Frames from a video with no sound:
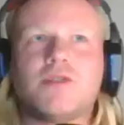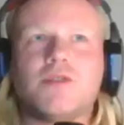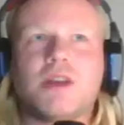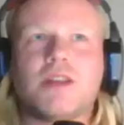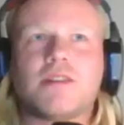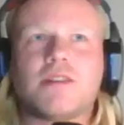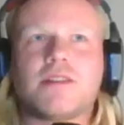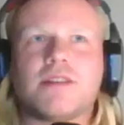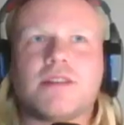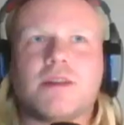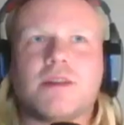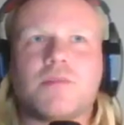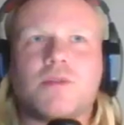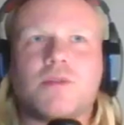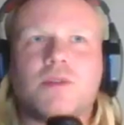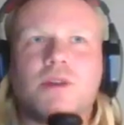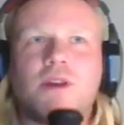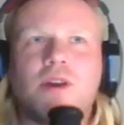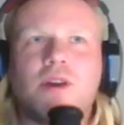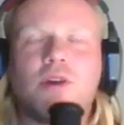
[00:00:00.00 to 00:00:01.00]
you ended
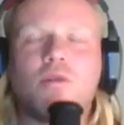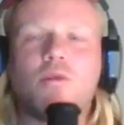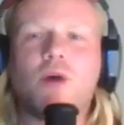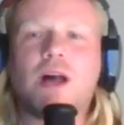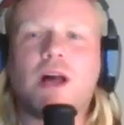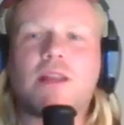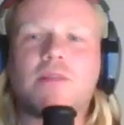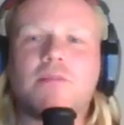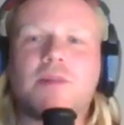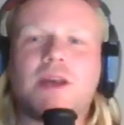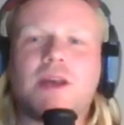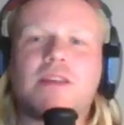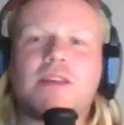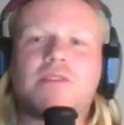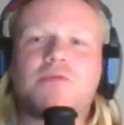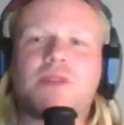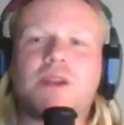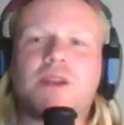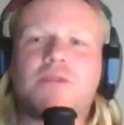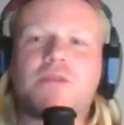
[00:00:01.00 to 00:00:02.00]
up one
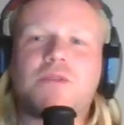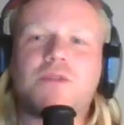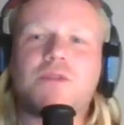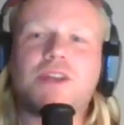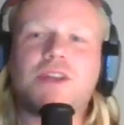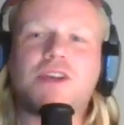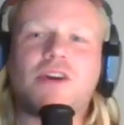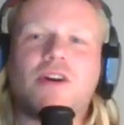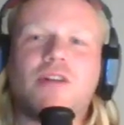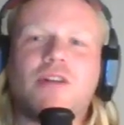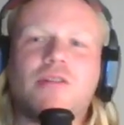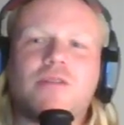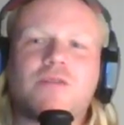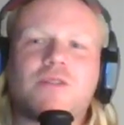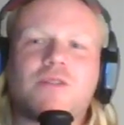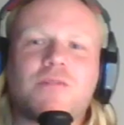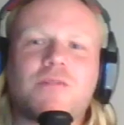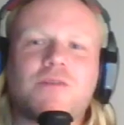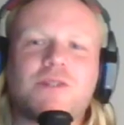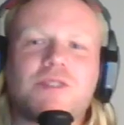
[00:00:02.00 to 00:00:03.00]
bad referee call
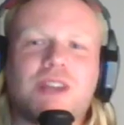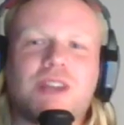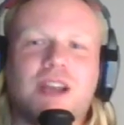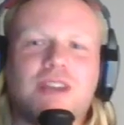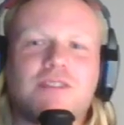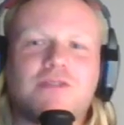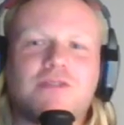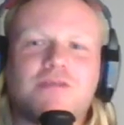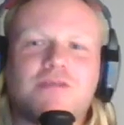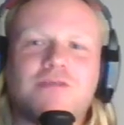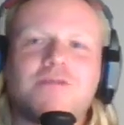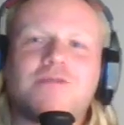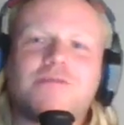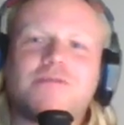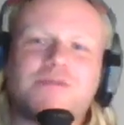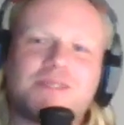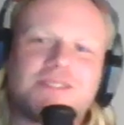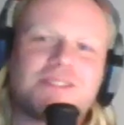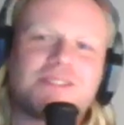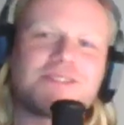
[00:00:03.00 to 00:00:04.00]
from the title,
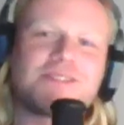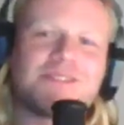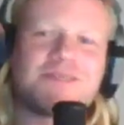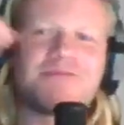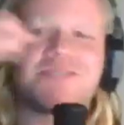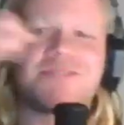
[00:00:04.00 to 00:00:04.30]
which is